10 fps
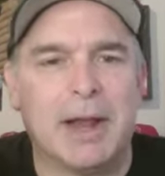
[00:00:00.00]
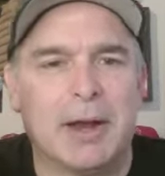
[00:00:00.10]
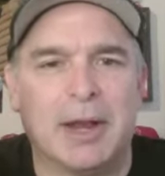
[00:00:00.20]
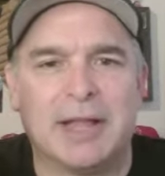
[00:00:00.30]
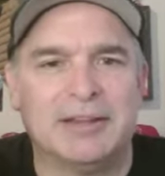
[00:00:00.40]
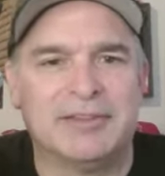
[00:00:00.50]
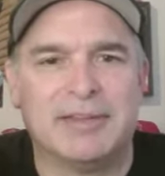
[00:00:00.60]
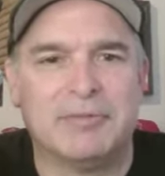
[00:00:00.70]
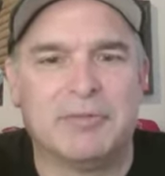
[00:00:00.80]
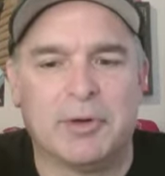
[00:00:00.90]
Aaron getting the
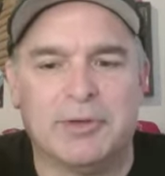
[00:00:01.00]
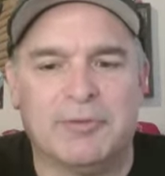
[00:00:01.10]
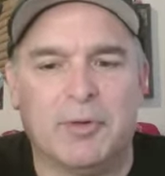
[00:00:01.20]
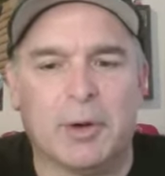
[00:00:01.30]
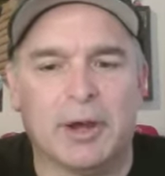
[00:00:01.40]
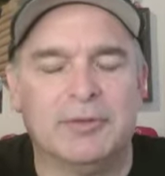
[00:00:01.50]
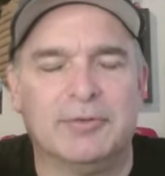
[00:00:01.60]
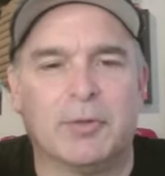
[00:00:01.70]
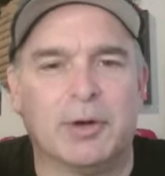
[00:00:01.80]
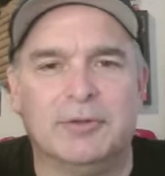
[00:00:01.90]
744,
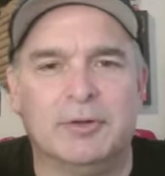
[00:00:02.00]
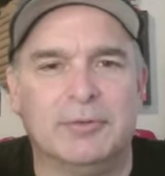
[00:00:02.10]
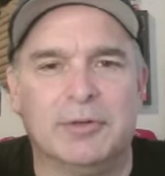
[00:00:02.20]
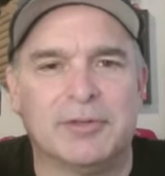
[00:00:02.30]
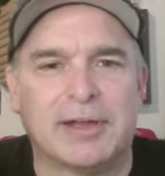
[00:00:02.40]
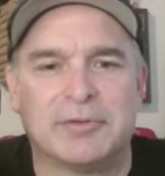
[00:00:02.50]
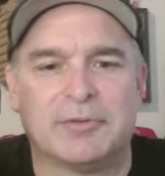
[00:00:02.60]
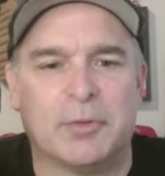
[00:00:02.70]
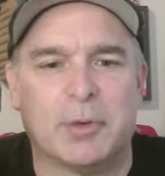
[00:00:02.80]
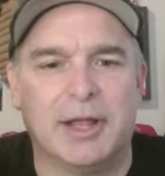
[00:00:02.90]
hitting 42 of those
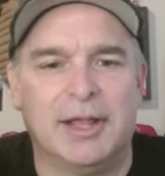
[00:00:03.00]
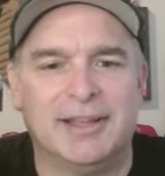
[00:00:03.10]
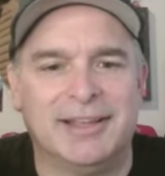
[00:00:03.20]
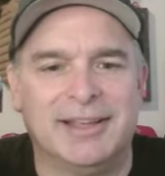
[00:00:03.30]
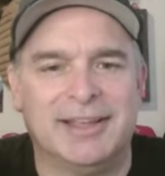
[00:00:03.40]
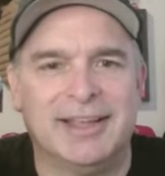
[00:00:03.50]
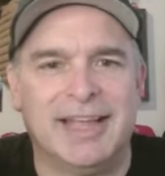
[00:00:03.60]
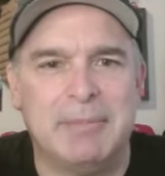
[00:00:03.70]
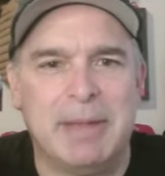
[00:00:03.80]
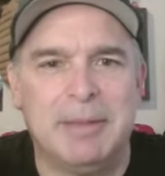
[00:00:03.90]
after 40,
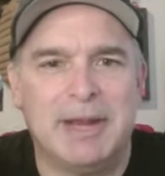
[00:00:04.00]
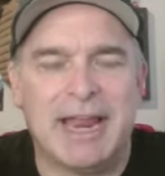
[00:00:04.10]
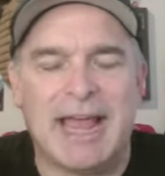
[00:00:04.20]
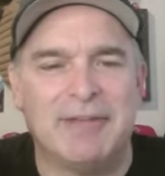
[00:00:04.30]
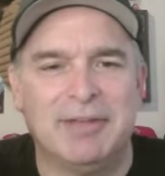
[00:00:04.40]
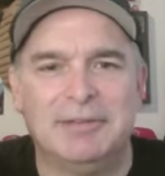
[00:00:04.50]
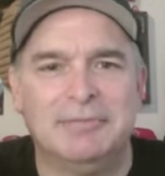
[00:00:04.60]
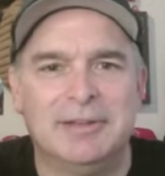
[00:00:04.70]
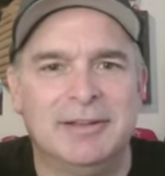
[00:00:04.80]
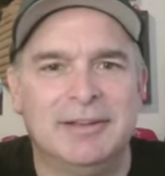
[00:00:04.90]
and maybe not
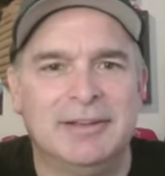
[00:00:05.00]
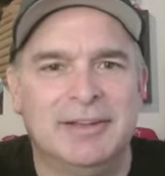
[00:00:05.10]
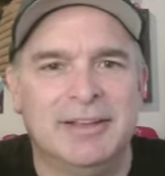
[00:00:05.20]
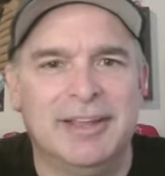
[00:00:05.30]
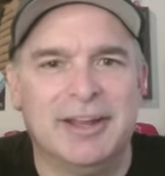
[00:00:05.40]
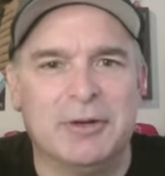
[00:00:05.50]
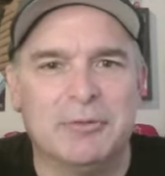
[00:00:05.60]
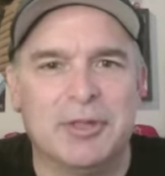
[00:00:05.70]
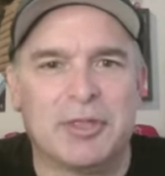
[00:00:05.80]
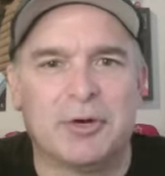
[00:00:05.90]
having,
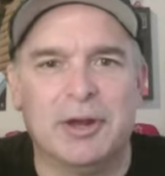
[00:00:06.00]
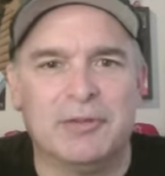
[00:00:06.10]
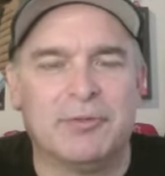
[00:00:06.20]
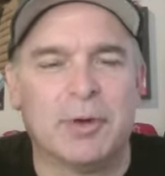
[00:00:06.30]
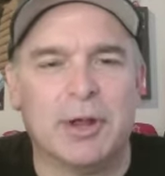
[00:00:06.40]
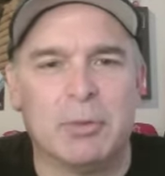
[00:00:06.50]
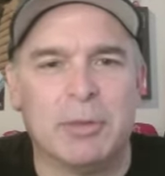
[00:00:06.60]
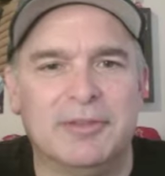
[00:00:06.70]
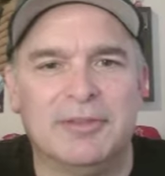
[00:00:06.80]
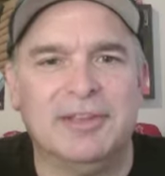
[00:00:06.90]
the 30 to 40
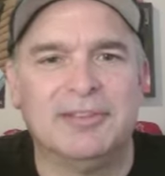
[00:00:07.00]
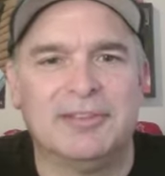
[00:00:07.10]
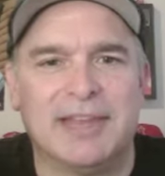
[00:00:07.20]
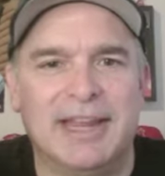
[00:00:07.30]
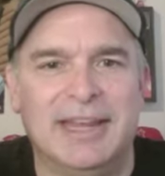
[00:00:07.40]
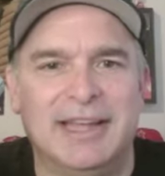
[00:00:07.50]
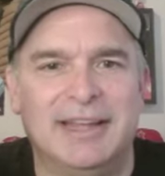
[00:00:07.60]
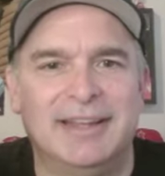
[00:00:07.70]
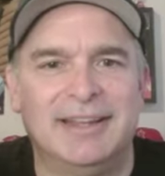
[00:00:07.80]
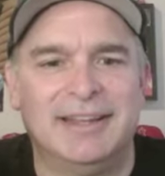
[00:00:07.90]
run seasons that he
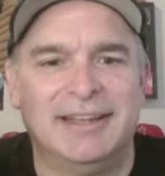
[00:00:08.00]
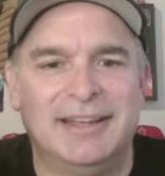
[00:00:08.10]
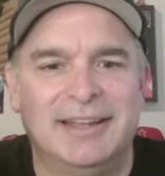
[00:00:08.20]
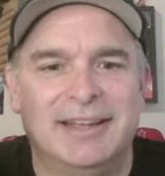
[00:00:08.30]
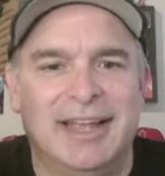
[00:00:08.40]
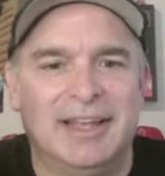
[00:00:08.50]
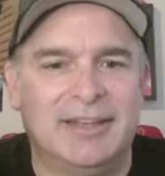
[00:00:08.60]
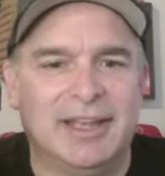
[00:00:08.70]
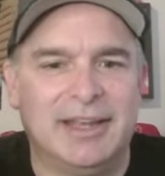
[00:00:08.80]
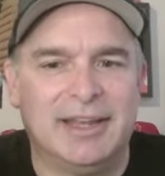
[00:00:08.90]
did.
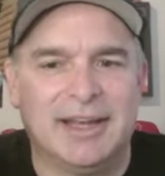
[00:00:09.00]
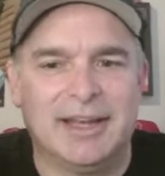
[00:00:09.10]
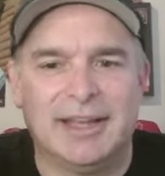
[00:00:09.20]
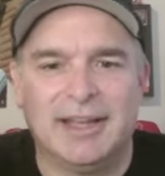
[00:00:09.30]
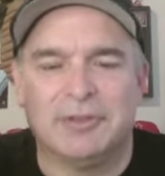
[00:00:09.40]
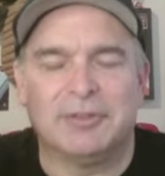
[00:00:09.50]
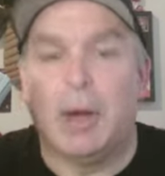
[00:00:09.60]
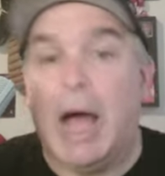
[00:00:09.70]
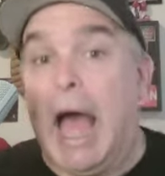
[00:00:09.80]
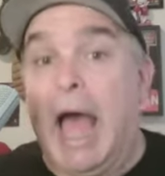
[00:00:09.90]
And
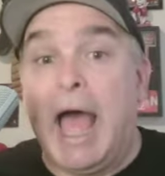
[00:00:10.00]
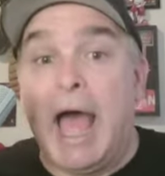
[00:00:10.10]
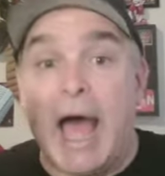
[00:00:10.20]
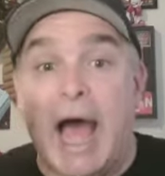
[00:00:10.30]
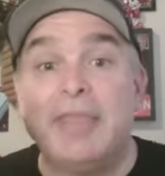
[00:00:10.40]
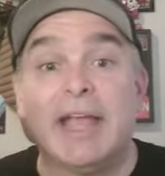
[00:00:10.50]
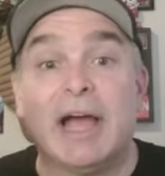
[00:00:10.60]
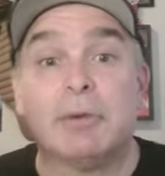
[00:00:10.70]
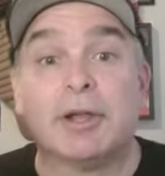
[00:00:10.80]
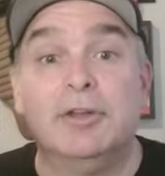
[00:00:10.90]
so I
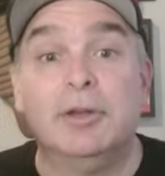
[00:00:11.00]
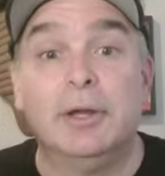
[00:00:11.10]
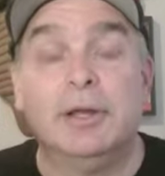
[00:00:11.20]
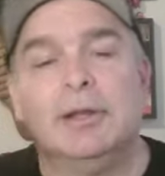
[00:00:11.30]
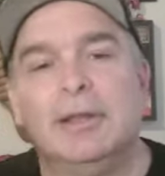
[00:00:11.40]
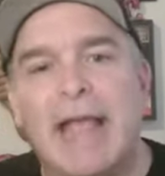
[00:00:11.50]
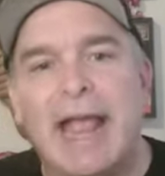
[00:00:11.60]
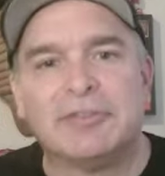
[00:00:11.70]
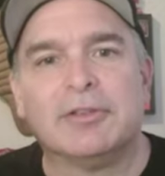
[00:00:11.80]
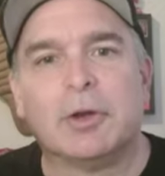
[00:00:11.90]
think Albert can do it.
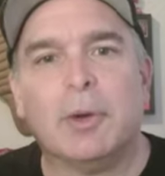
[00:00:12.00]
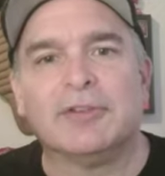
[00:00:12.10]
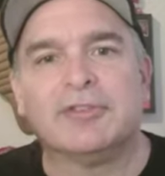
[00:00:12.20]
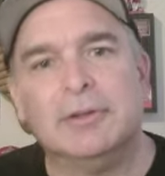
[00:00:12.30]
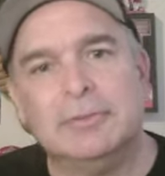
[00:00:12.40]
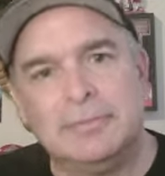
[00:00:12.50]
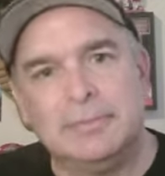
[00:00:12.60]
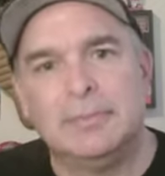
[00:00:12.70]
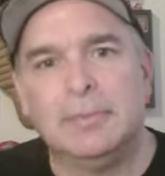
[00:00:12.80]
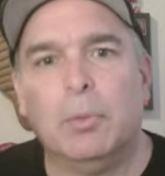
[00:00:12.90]
Answer the question,
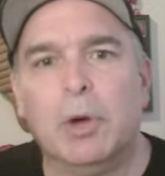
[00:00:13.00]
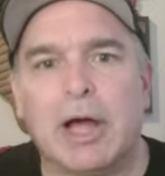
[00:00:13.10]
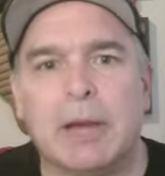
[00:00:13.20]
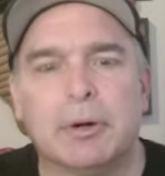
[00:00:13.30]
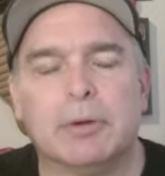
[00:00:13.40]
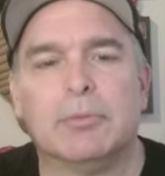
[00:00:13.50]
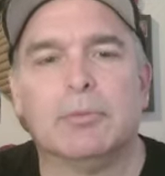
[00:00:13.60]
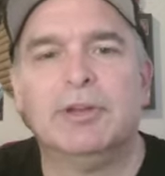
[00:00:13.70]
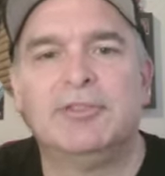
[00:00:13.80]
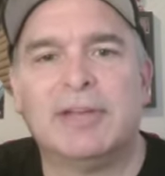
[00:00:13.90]
will Albert
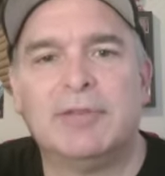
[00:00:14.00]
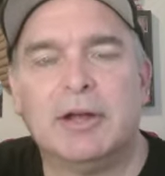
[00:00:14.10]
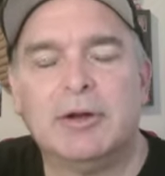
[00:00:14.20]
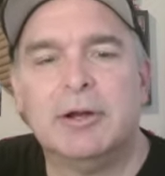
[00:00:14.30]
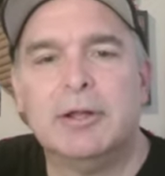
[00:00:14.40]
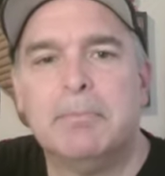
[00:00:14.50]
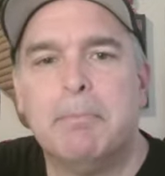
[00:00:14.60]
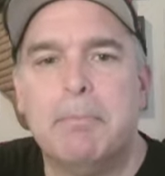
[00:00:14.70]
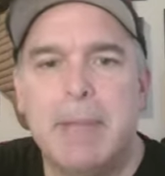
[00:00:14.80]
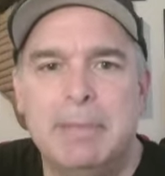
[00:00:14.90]
reach 700?
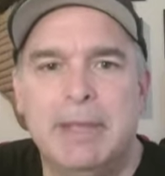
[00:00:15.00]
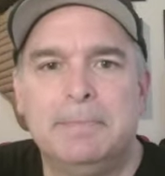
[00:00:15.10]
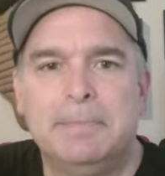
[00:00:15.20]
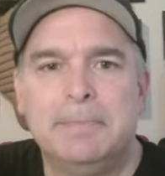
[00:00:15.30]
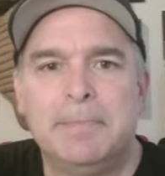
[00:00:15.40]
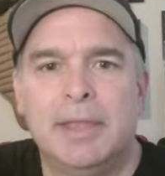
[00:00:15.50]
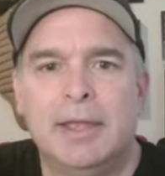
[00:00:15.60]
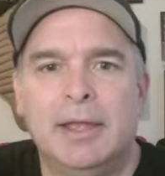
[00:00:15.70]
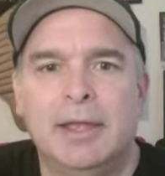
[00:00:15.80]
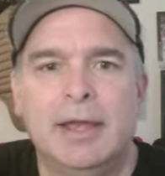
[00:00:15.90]
Maybe.
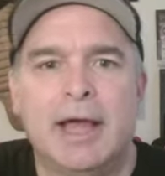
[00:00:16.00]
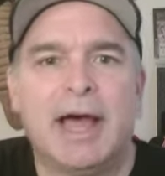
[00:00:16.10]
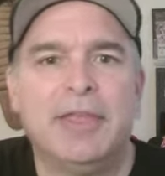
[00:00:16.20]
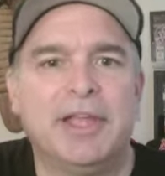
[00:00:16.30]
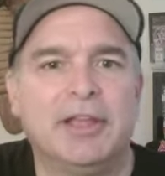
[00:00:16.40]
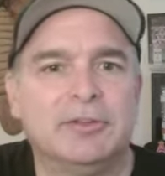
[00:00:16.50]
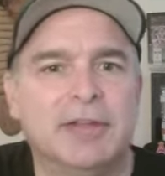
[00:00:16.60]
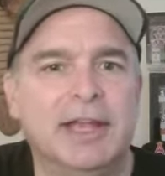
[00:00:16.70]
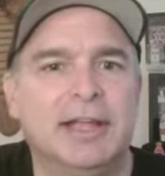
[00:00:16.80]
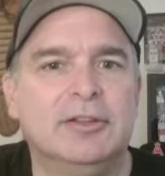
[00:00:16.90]
I think it'll
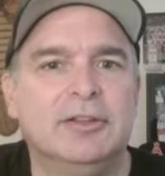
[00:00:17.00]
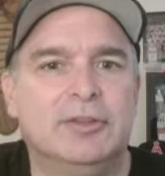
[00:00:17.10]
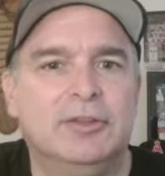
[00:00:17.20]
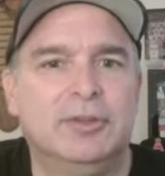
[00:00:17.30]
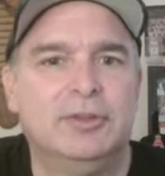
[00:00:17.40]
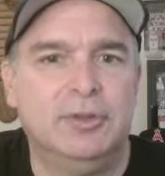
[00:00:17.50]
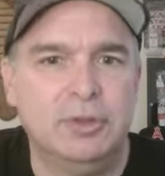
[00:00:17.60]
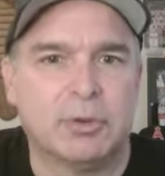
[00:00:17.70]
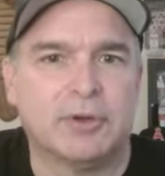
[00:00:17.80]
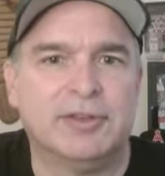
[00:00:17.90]
take
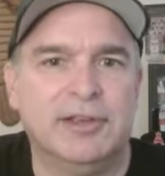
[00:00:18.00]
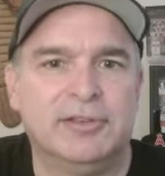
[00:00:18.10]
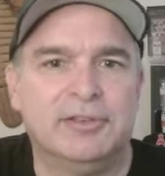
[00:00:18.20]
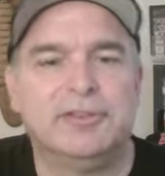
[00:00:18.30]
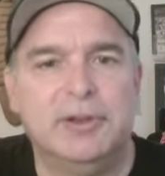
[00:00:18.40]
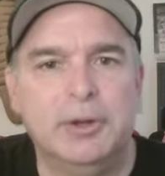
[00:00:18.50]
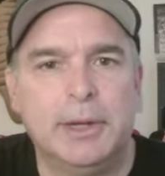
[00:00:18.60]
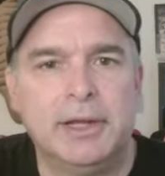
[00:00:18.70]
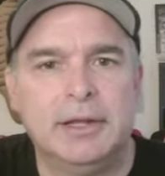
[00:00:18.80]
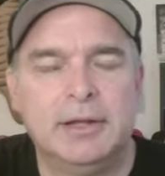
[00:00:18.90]
2 more seasons to
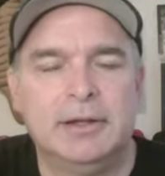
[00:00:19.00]
do it,